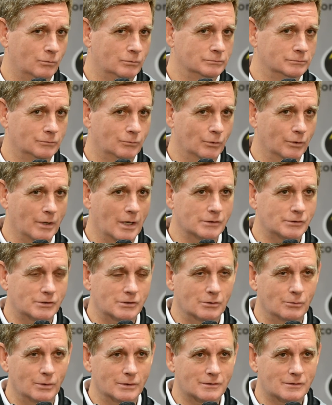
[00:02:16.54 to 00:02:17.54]
We're not
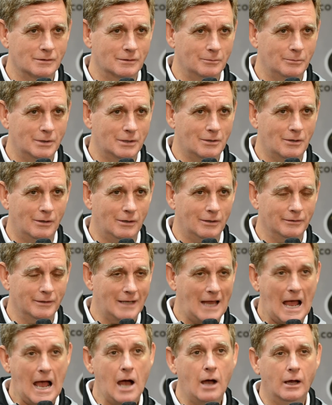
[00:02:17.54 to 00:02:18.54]
sure what's going to be called
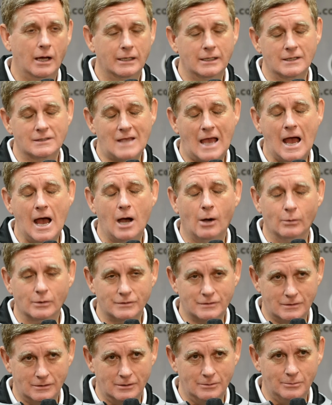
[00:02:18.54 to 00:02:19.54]
and how
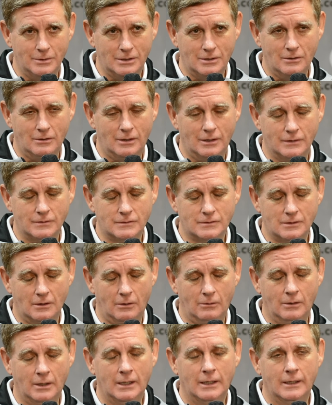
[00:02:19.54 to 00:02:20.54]
it's going to be called.
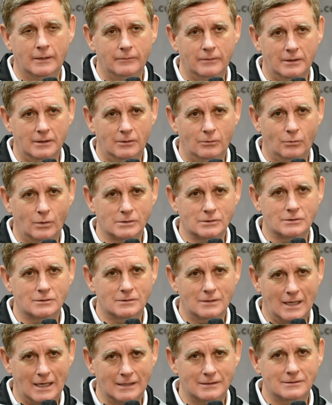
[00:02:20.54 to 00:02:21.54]
So once
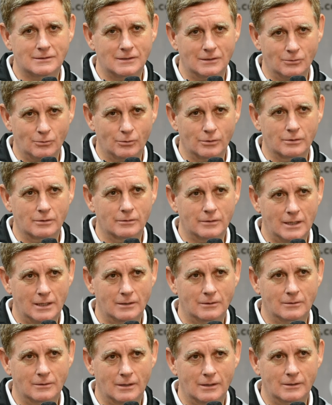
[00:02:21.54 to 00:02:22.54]
that's in order,
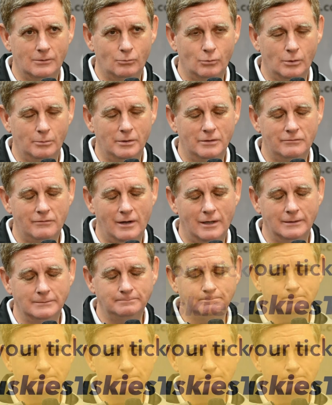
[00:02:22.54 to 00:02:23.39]
then we'll be fine.